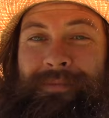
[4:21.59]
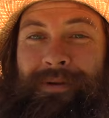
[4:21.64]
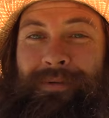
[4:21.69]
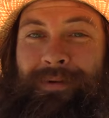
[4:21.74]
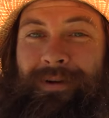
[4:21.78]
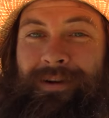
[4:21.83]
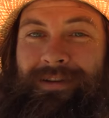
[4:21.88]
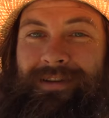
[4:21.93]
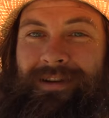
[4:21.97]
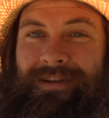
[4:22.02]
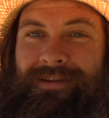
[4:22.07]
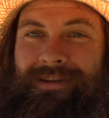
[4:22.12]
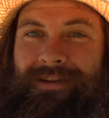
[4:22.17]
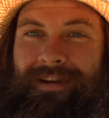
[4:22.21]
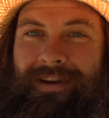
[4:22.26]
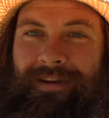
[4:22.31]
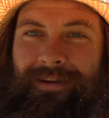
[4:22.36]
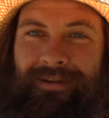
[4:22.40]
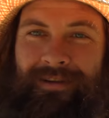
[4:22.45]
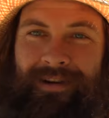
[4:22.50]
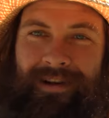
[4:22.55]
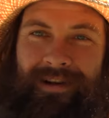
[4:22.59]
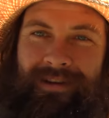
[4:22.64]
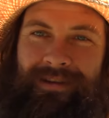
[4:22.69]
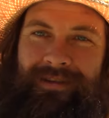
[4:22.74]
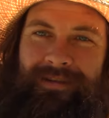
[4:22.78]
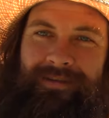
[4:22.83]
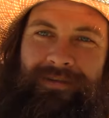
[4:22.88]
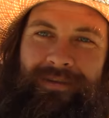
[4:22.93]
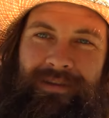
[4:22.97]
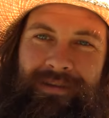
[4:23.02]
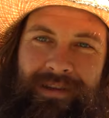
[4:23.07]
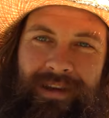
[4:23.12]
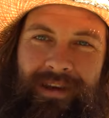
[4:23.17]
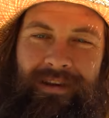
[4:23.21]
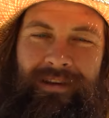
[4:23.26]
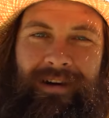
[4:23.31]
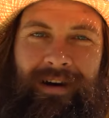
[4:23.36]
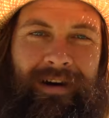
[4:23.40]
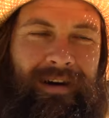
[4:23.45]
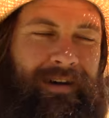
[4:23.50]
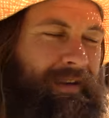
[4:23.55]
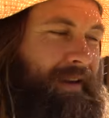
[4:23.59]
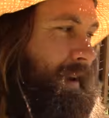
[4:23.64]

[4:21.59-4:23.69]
bit of work done today already. You know, it's getting hot